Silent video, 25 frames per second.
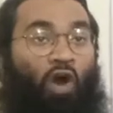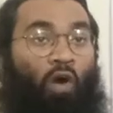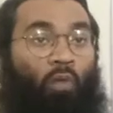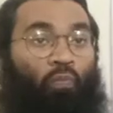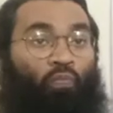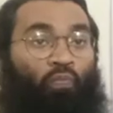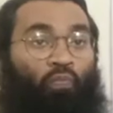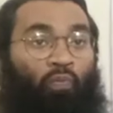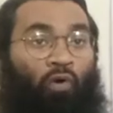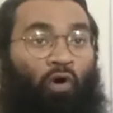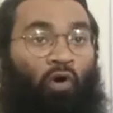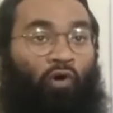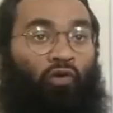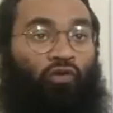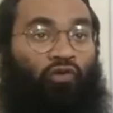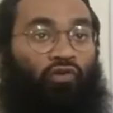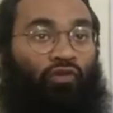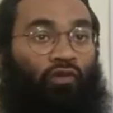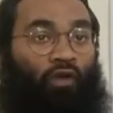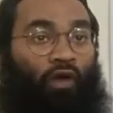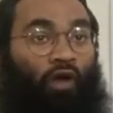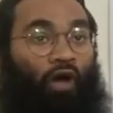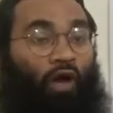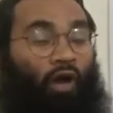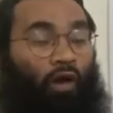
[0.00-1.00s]

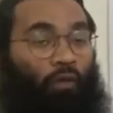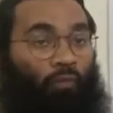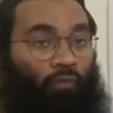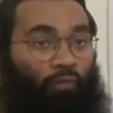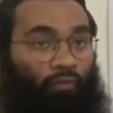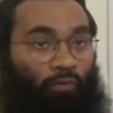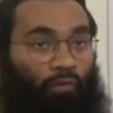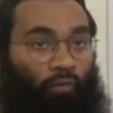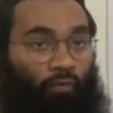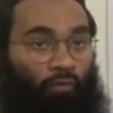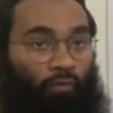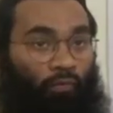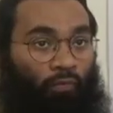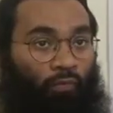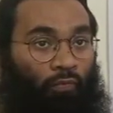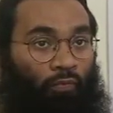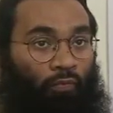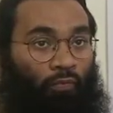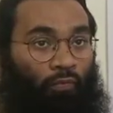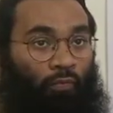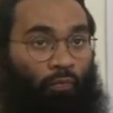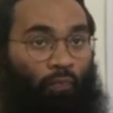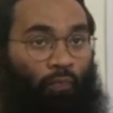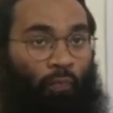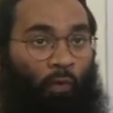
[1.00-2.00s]
Both
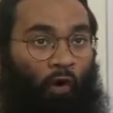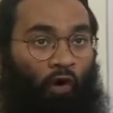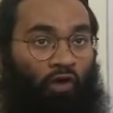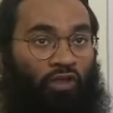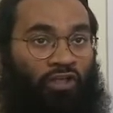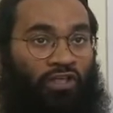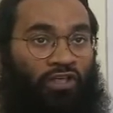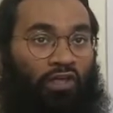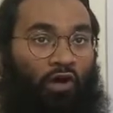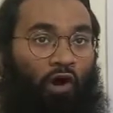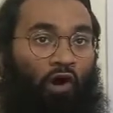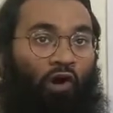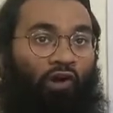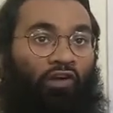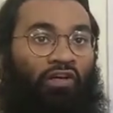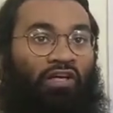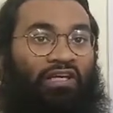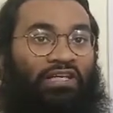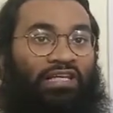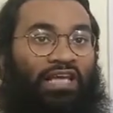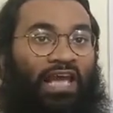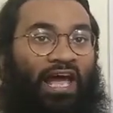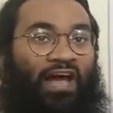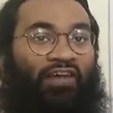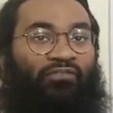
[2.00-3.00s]
body
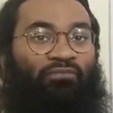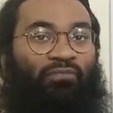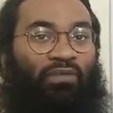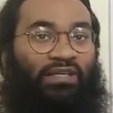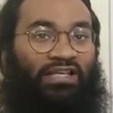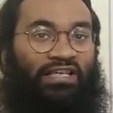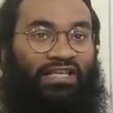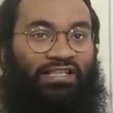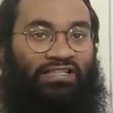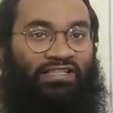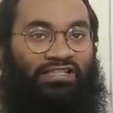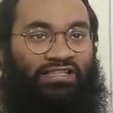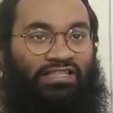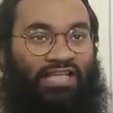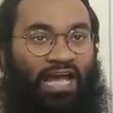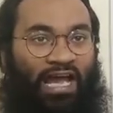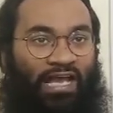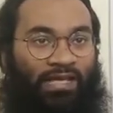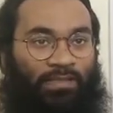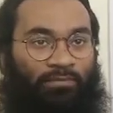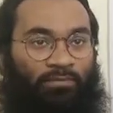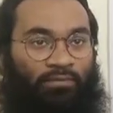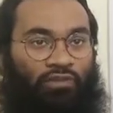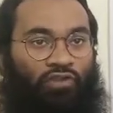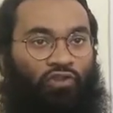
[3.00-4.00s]
already have many
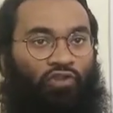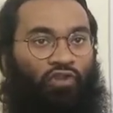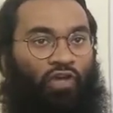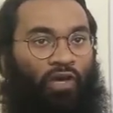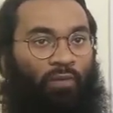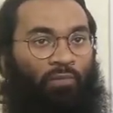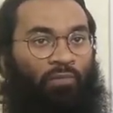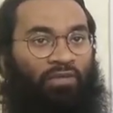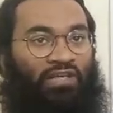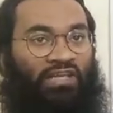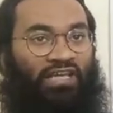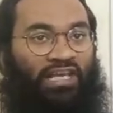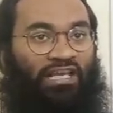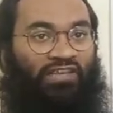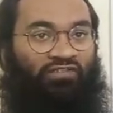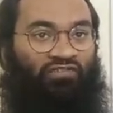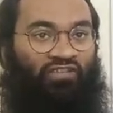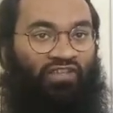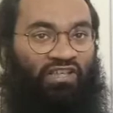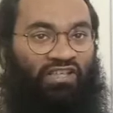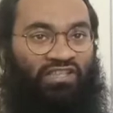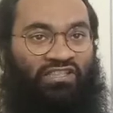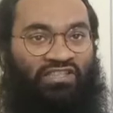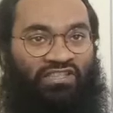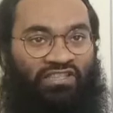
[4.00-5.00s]
enzymes to communicate with
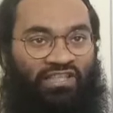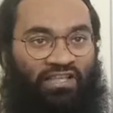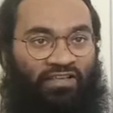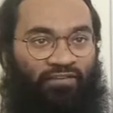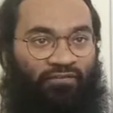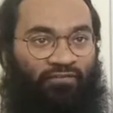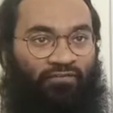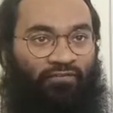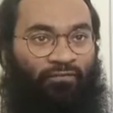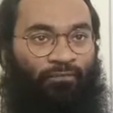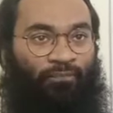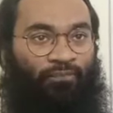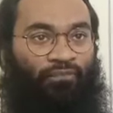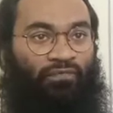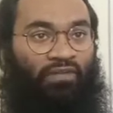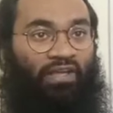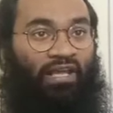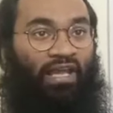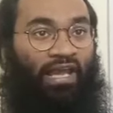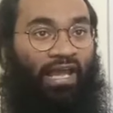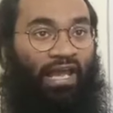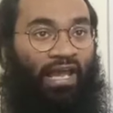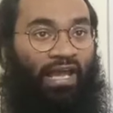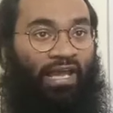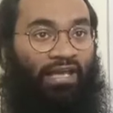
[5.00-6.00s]
itself,
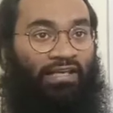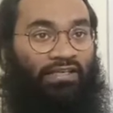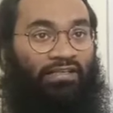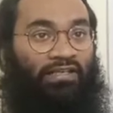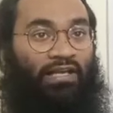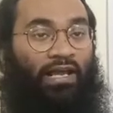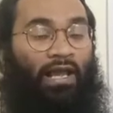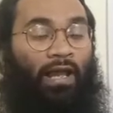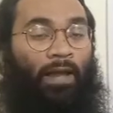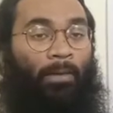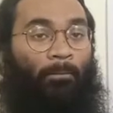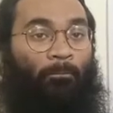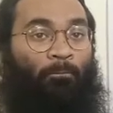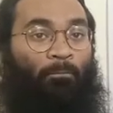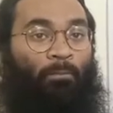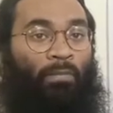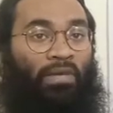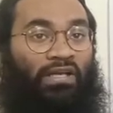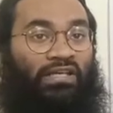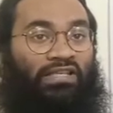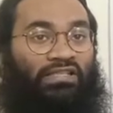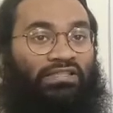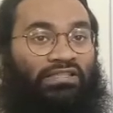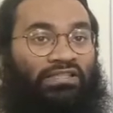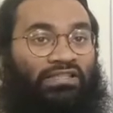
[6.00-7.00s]
and
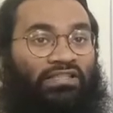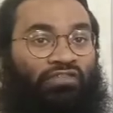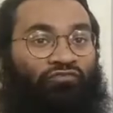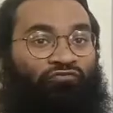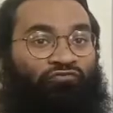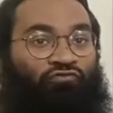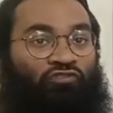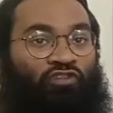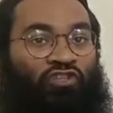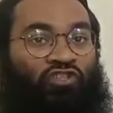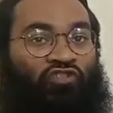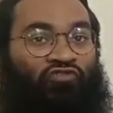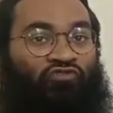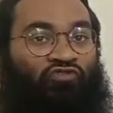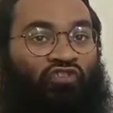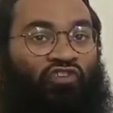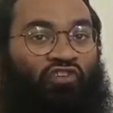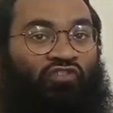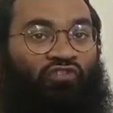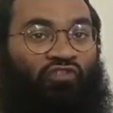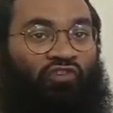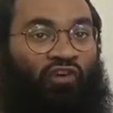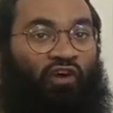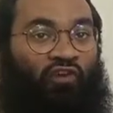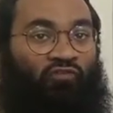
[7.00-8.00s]
medicine
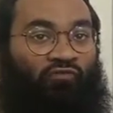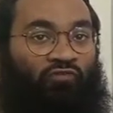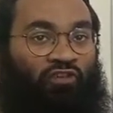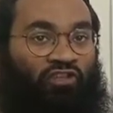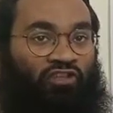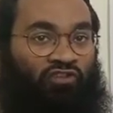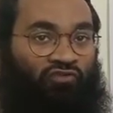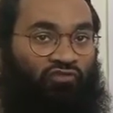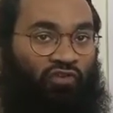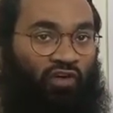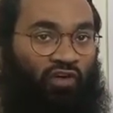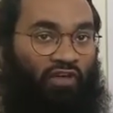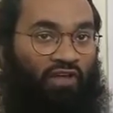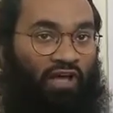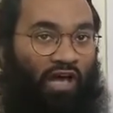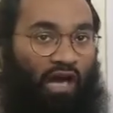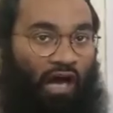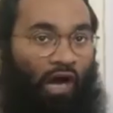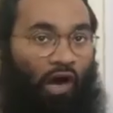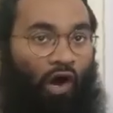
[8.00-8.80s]
which were